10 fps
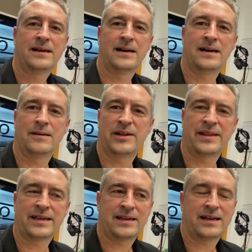And
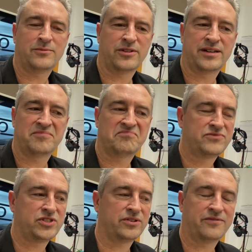they came within
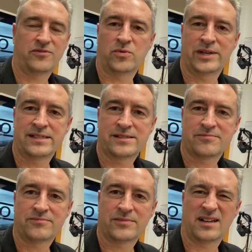2 to 4 weeks.
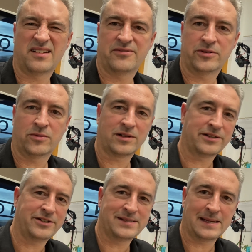I live in Auckland,
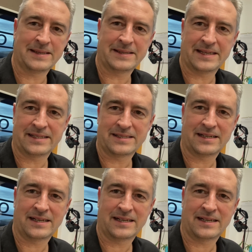New Zealand, and